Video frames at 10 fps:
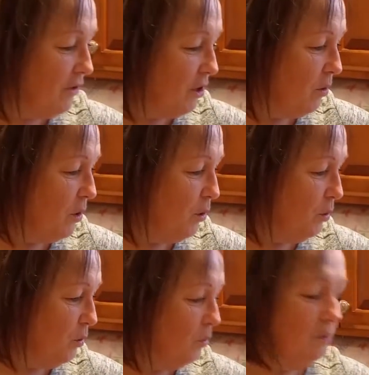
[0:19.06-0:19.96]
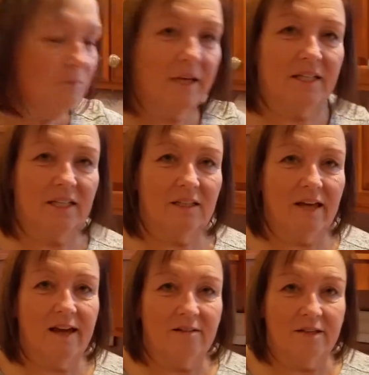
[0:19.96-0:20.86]
know who might need
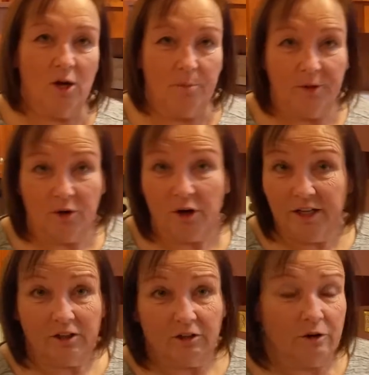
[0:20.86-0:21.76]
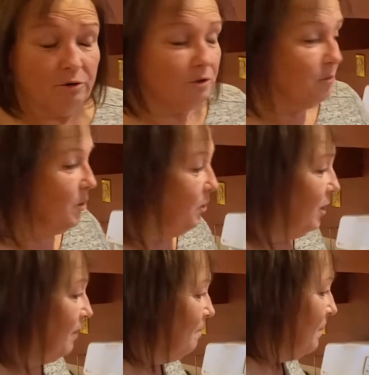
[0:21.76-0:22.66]
that help in our own
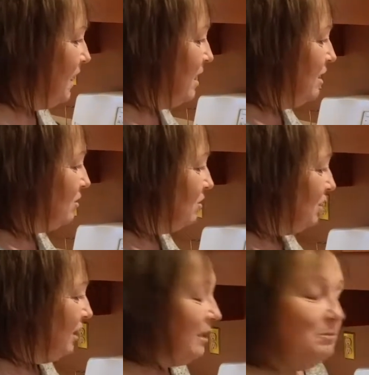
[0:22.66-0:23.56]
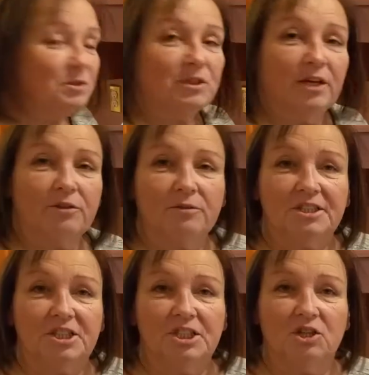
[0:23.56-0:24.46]
community. So tonight I'm doing that three
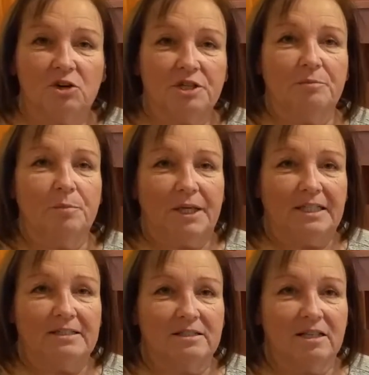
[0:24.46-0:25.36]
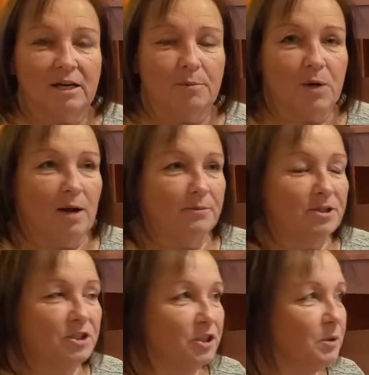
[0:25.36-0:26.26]
cheese garden pizza that I
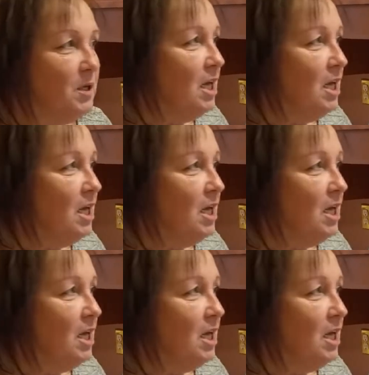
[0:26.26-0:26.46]
promised you.